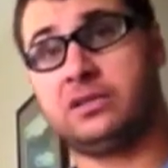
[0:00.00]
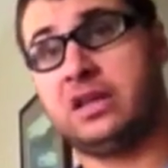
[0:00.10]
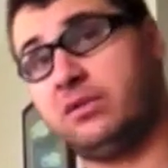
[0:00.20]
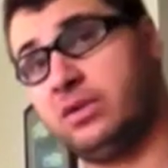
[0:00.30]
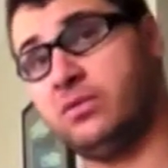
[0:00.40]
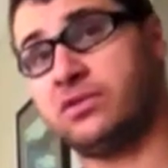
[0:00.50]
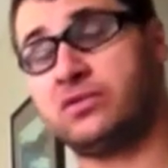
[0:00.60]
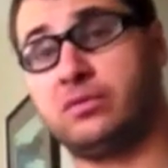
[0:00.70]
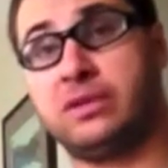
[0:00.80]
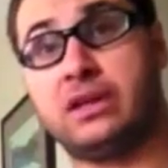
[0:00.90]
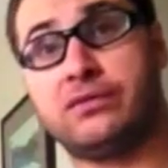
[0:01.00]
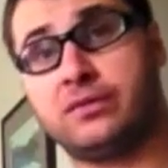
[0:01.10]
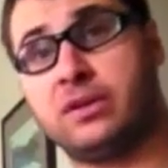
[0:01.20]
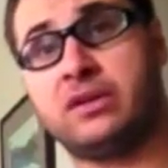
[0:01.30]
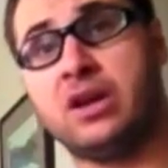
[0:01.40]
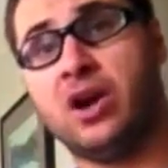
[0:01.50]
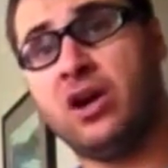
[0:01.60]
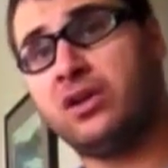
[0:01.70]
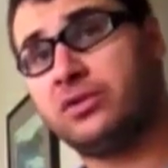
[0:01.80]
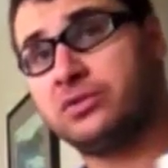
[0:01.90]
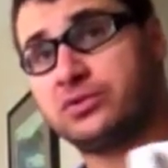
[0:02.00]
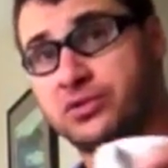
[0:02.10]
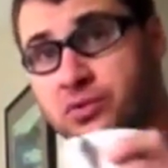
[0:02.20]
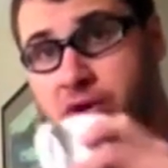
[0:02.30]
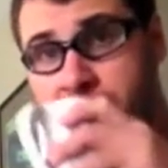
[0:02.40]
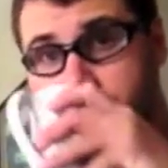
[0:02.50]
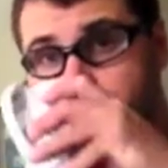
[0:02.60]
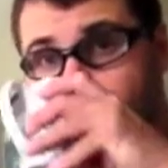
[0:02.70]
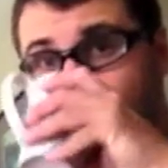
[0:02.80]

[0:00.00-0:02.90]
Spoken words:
ketamine works a little bit different, but all those drugs,